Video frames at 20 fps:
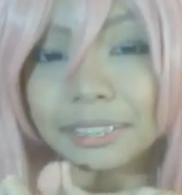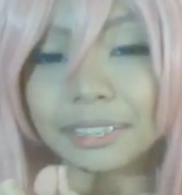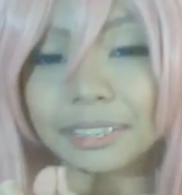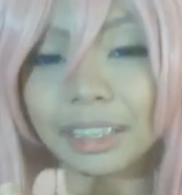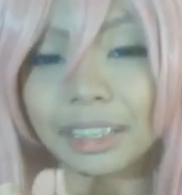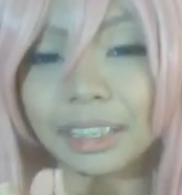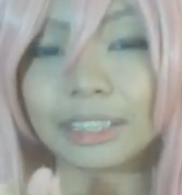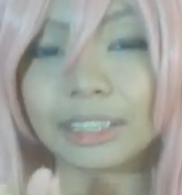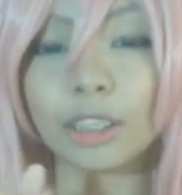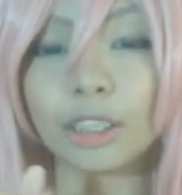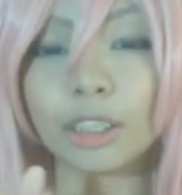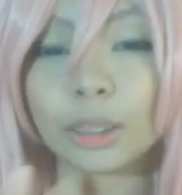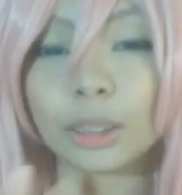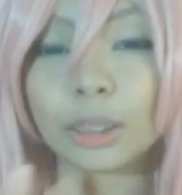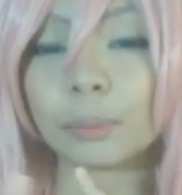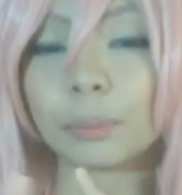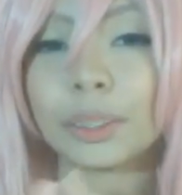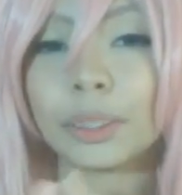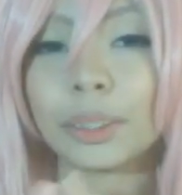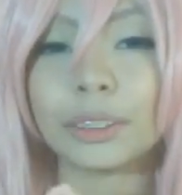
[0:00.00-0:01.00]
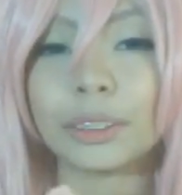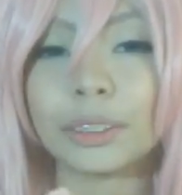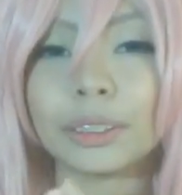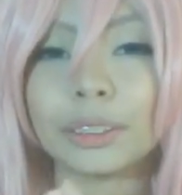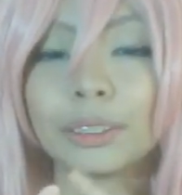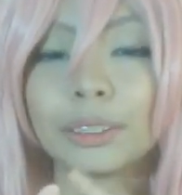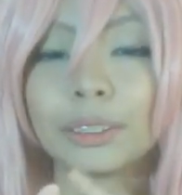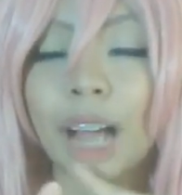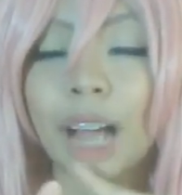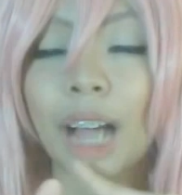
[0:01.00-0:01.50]
Yeah, in cosplay
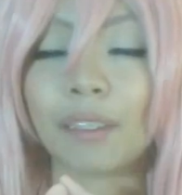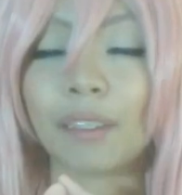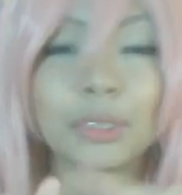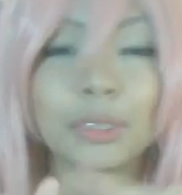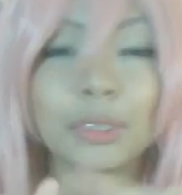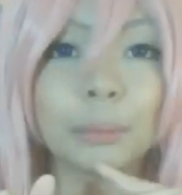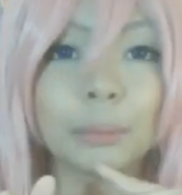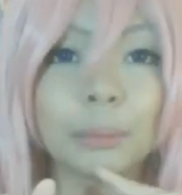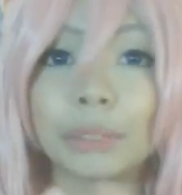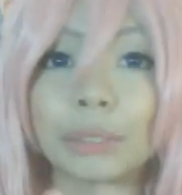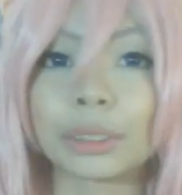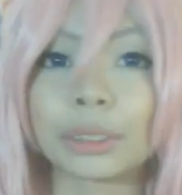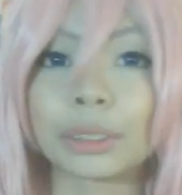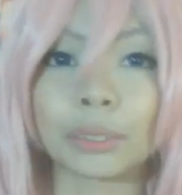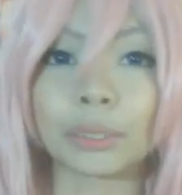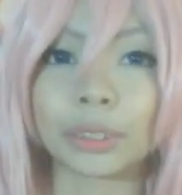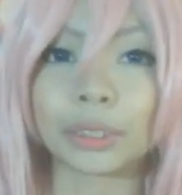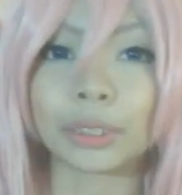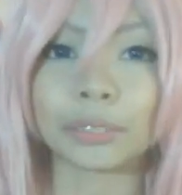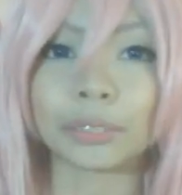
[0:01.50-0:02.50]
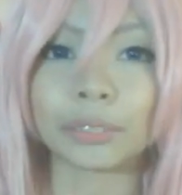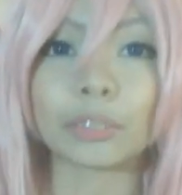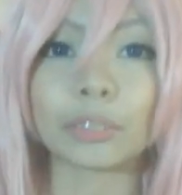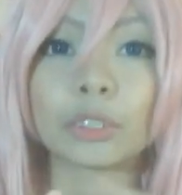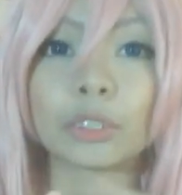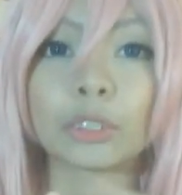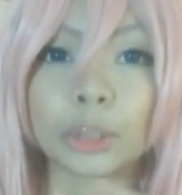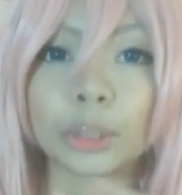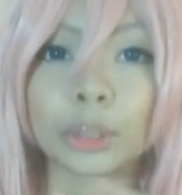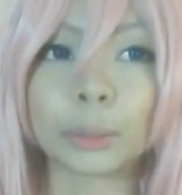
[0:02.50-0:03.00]
you have to be resourceful,
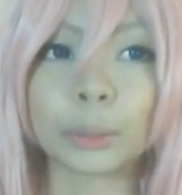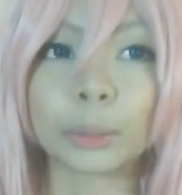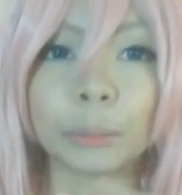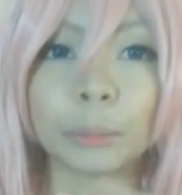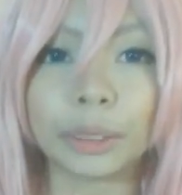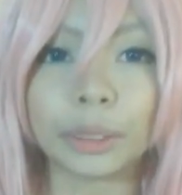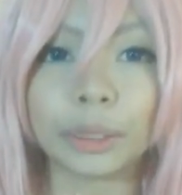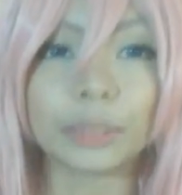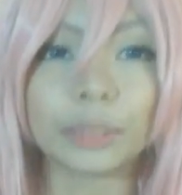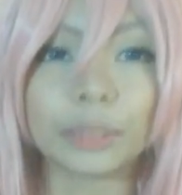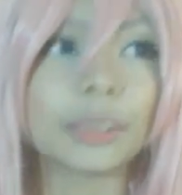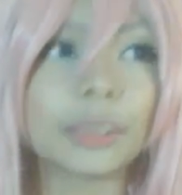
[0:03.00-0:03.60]
trust me.